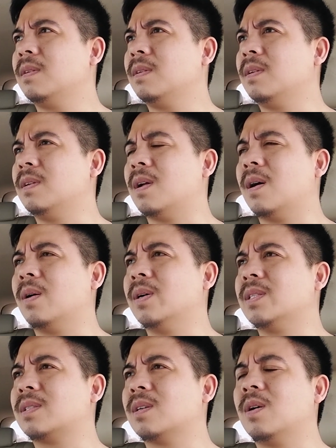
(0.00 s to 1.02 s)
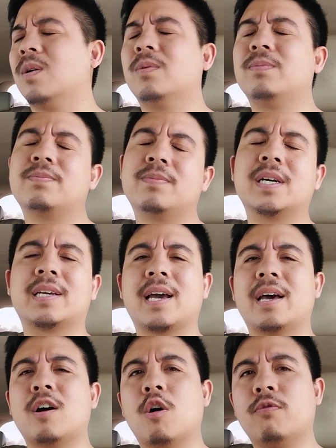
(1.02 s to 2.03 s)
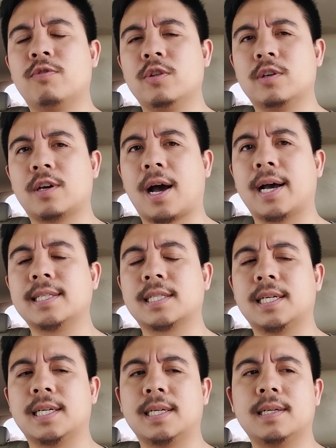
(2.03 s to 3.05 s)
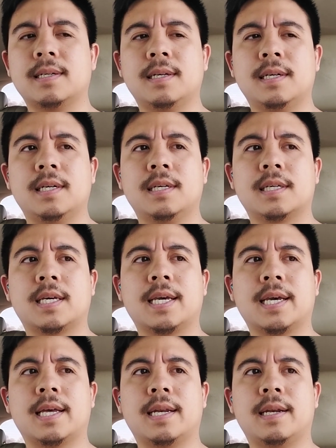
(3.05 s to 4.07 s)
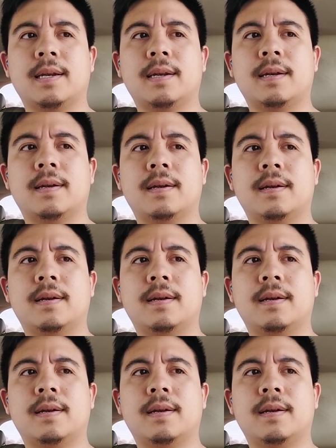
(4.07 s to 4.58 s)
and so again, hopefully you guys can kind